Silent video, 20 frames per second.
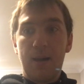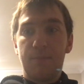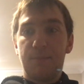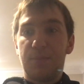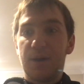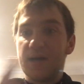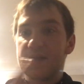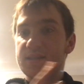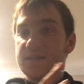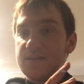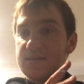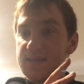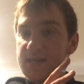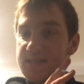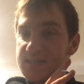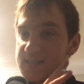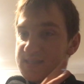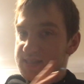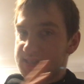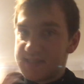But
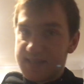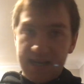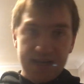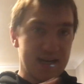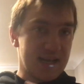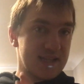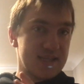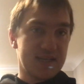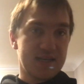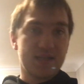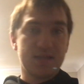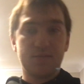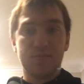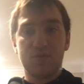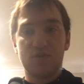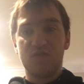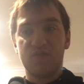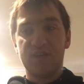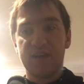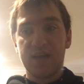there's a scene at the end of the
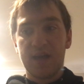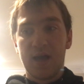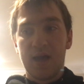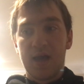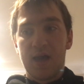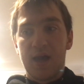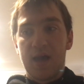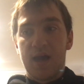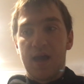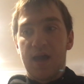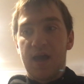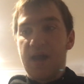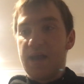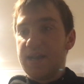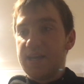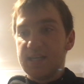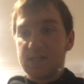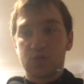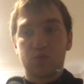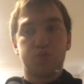movie, and
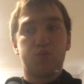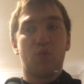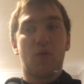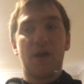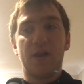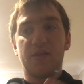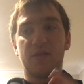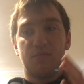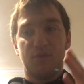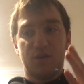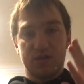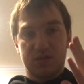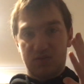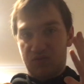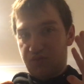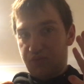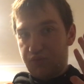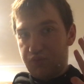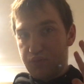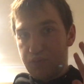it's one of the most
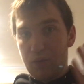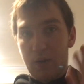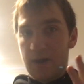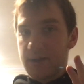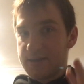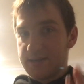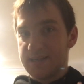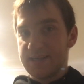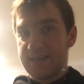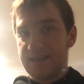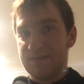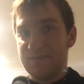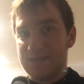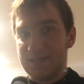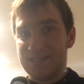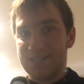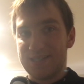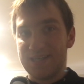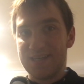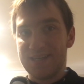frightening
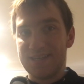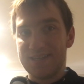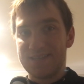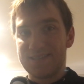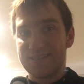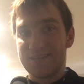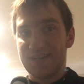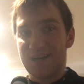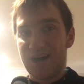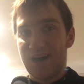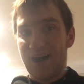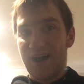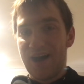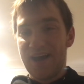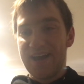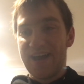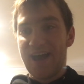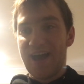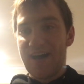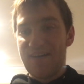images I
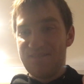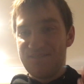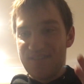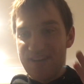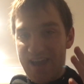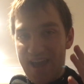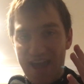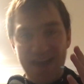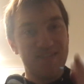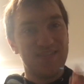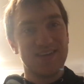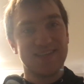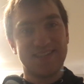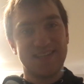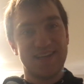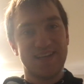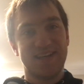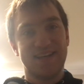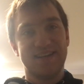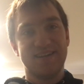have ever
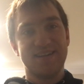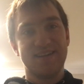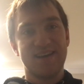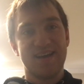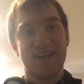seen.